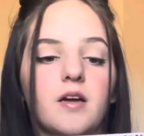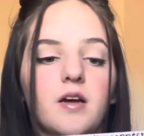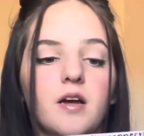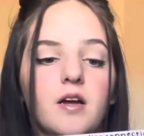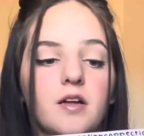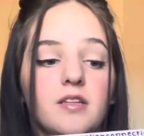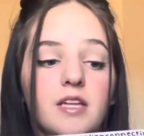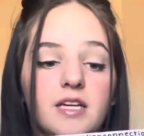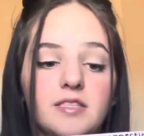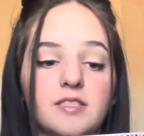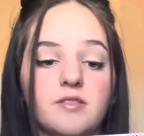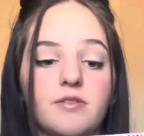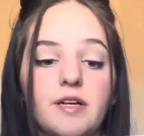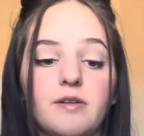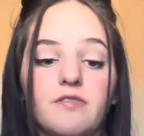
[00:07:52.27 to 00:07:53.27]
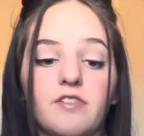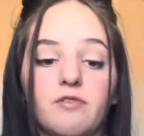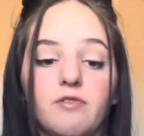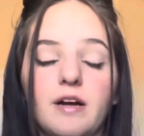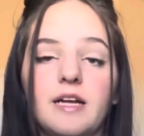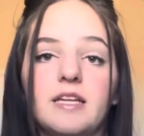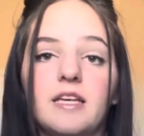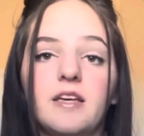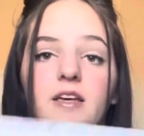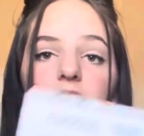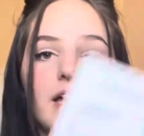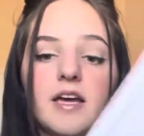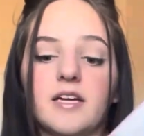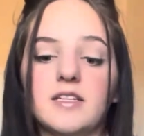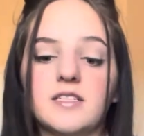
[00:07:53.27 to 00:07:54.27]
a nice, great variety,
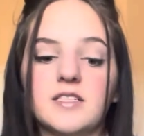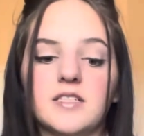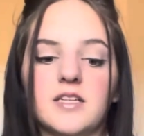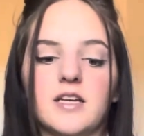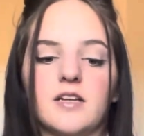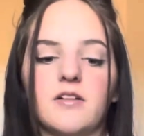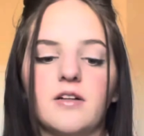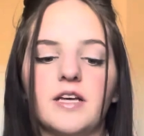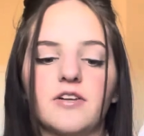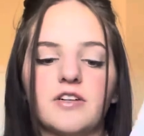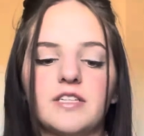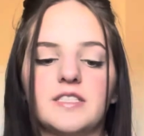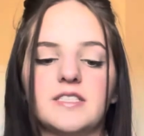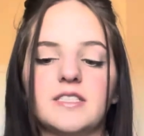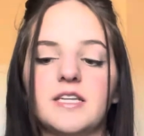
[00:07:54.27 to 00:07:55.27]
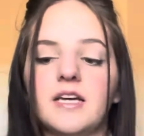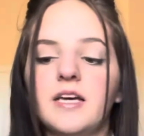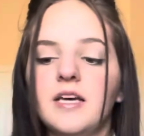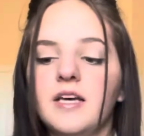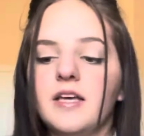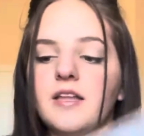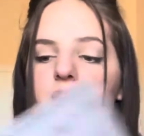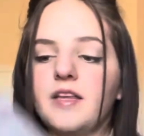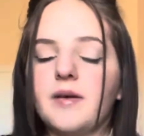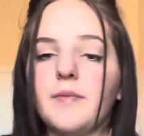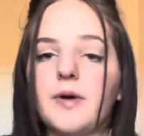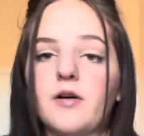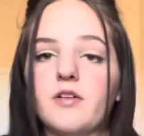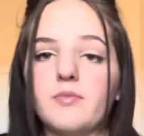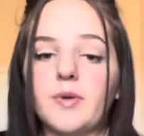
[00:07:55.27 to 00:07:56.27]
and it'll increase the amount
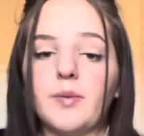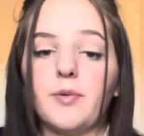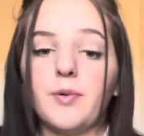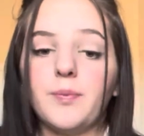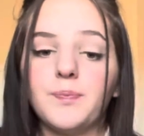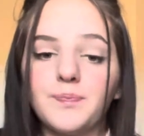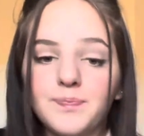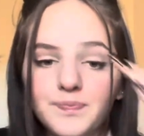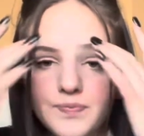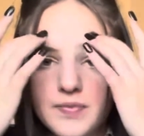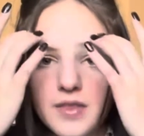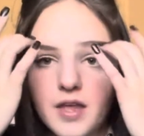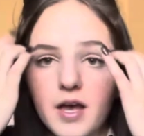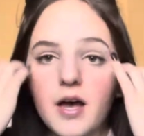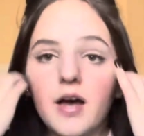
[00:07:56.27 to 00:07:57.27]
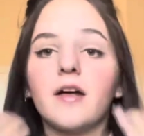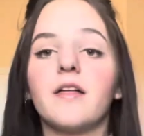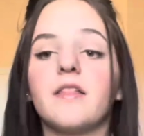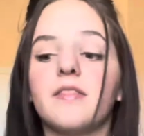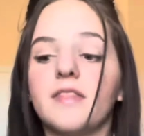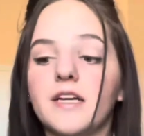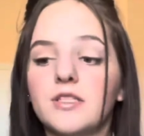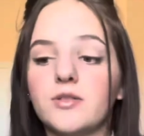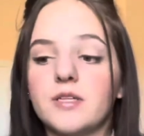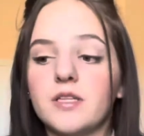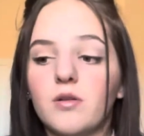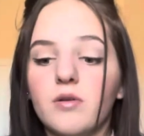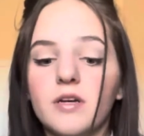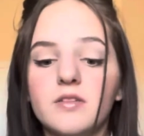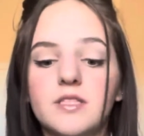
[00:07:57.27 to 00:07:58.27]
of people that join the
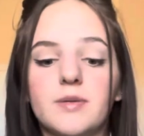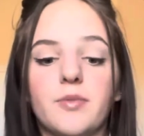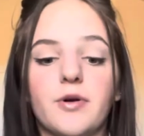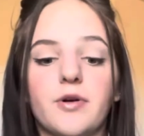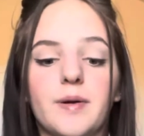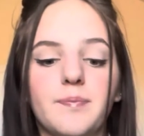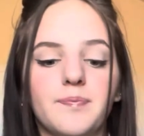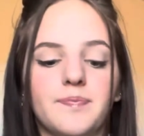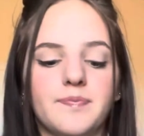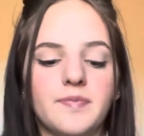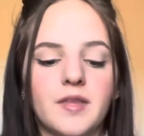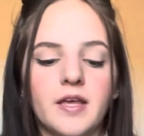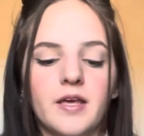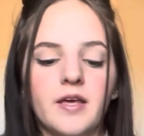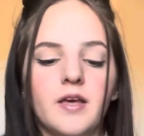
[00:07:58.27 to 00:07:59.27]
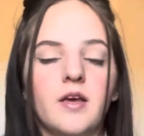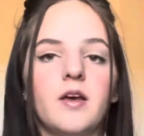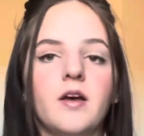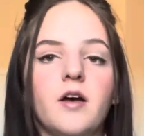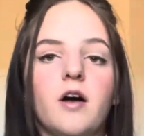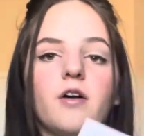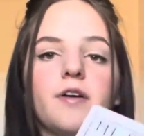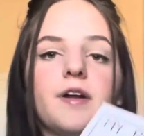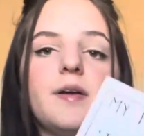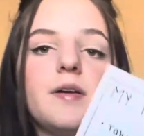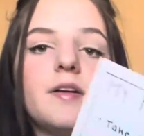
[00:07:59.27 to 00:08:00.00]
loyalty program. All right,